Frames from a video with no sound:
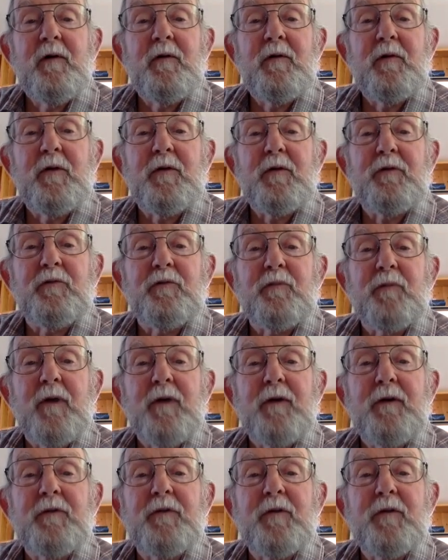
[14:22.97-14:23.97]
that's
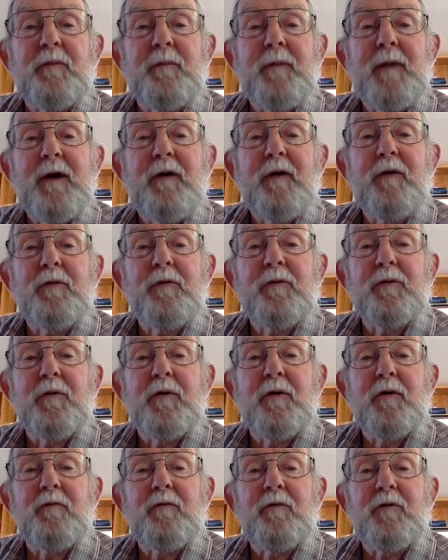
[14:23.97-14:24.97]
right at the mouth
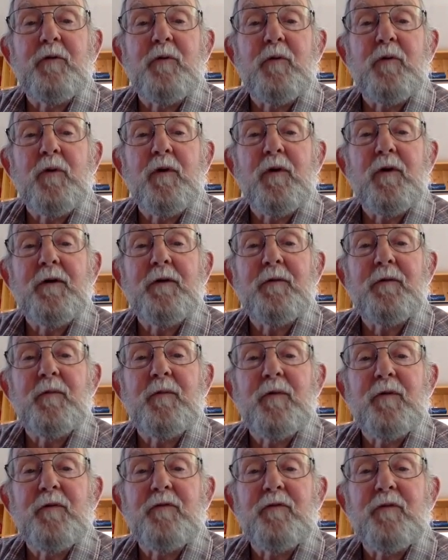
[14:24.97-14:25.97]
of the Coeur d'Alene
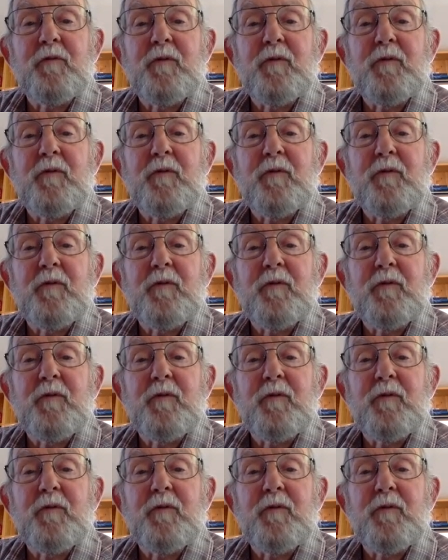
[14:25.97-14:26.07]
River,